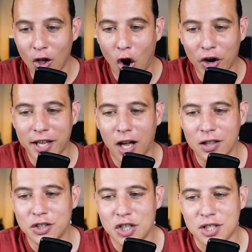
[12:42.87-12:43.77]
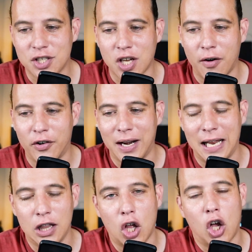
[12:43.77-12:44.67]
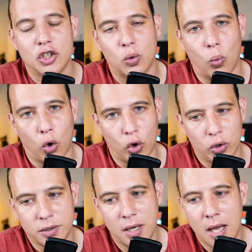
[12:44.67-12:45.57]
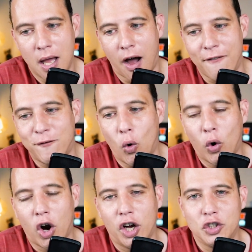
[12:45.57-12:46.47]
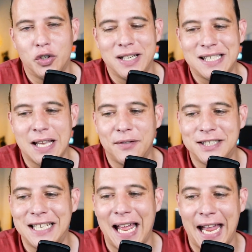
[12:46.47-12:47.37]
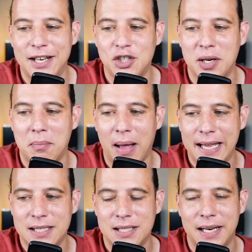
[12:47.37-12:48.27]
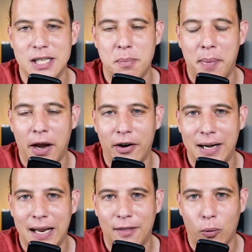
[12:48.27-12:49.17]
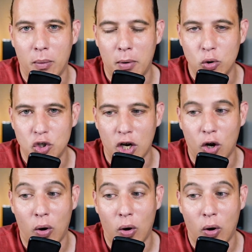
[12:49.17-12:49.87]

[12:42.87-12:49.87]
Archaeologists discovered a lost world of 417 ancient Mayan cities buried in the remote jungle.